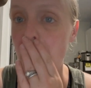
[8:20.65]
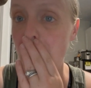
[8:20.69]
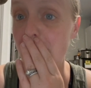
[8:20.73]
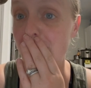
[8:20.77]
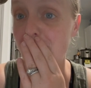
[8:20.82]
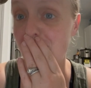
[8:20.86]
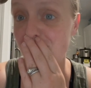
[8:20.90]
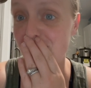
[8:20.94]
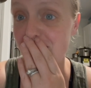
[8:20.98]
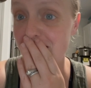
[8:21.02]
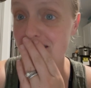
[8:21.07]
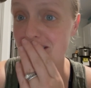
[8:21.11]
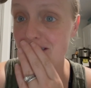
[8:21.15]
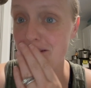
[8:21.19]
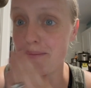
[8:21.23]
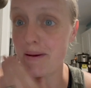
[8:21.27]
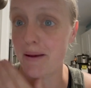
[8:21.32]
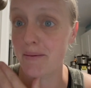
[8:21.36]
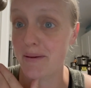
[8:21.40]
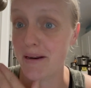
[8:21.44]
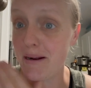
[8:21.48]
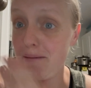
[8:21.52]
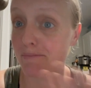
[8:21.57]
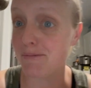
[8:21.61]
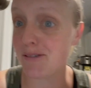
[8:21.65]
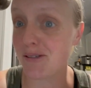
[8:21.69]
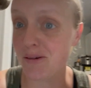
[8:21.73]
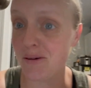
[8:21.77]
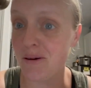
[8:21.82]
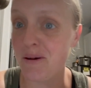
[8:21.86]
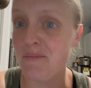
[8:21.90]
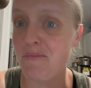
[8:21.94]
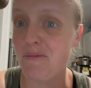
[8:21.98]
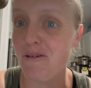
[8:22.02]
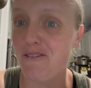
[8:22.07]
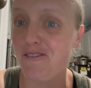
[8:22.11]
I just ate some M&Ms
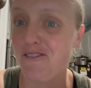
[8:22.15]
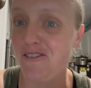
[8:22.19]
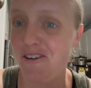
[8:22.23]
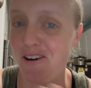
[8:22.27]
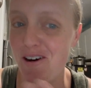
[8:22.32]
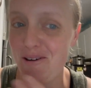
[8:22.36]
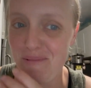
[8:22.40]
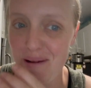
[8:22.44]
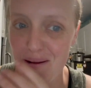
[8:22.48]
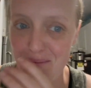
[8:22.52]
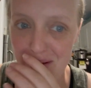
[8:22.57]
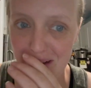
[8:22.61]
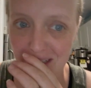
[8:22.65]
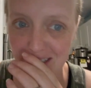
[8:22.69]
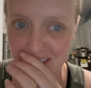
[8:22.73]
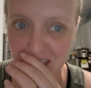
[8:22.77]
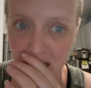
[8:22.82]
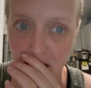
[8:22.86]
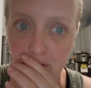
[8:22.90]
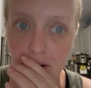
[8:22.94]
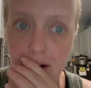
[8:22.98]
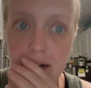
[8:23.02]
before my Peloton